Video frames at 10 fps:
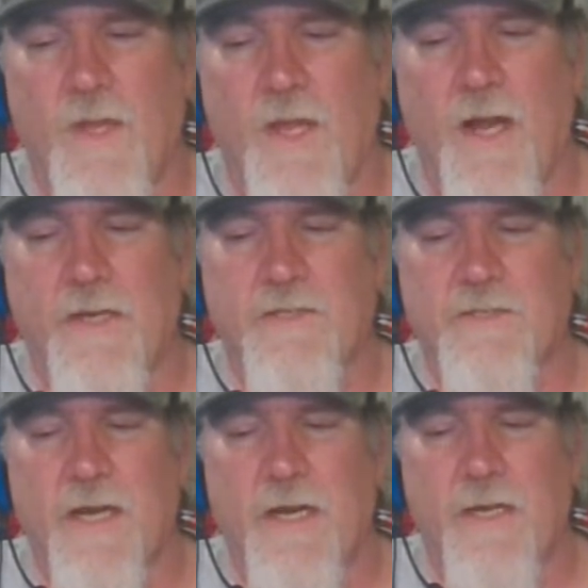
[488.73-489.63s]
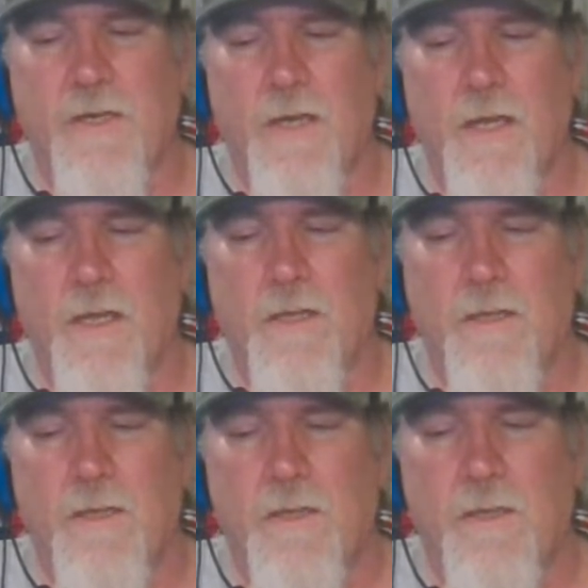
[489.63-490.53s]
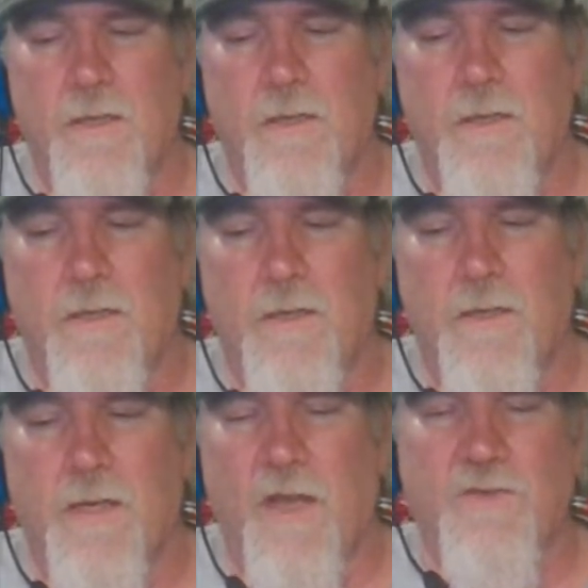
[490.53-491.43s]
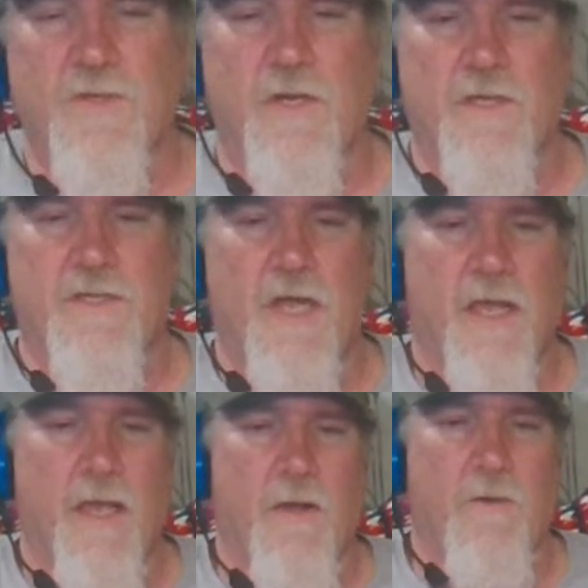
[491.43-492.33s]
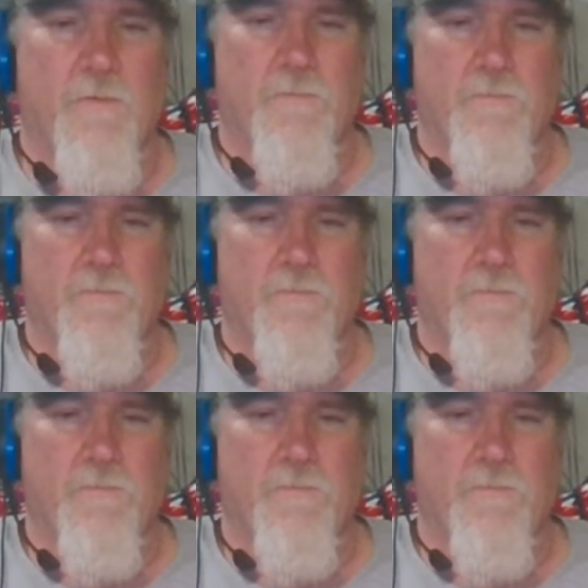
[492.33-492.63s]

I decided I was going to check out